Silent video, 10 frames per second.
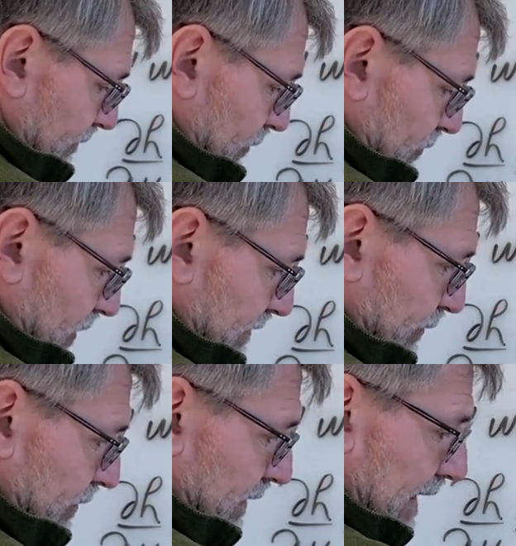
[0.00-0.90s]
first
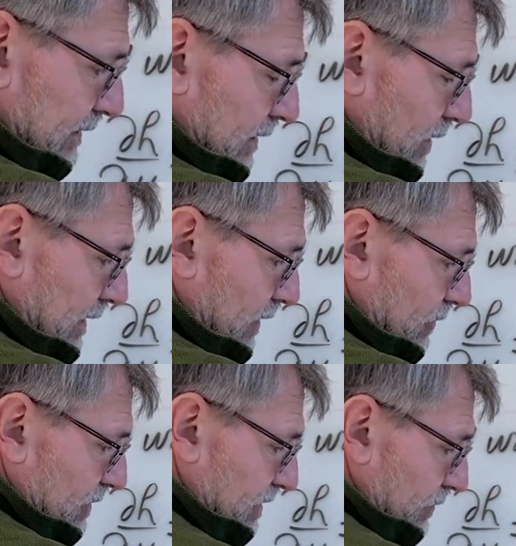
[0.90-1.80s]
operator acting on h
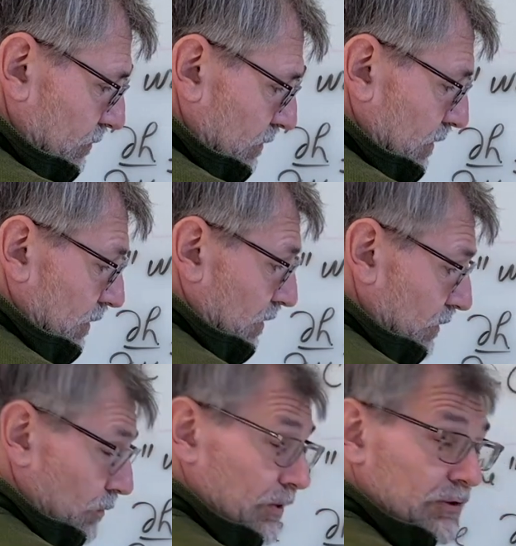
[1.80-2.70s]
is 0,
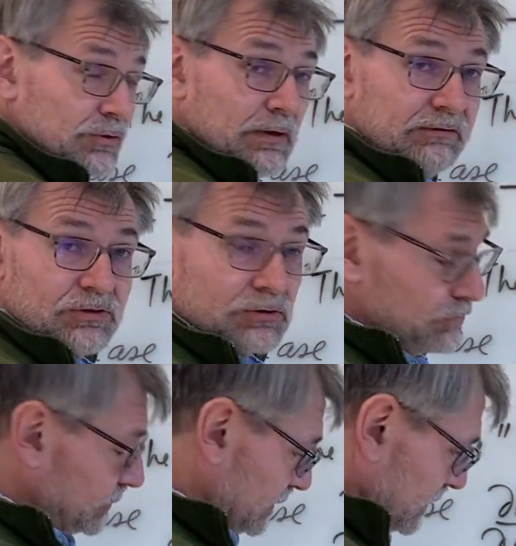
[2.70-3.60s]
we also have a
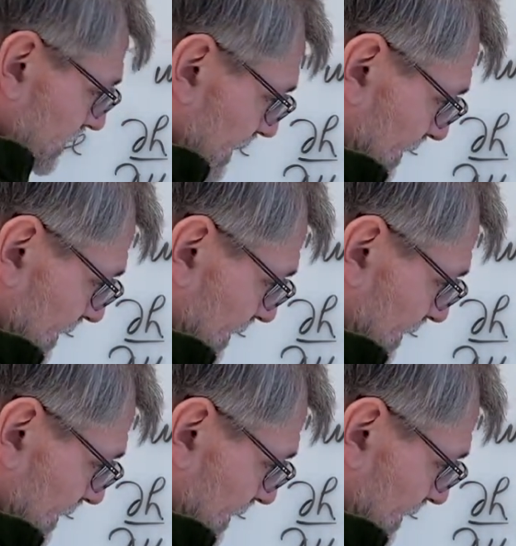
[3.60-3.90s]
solution. And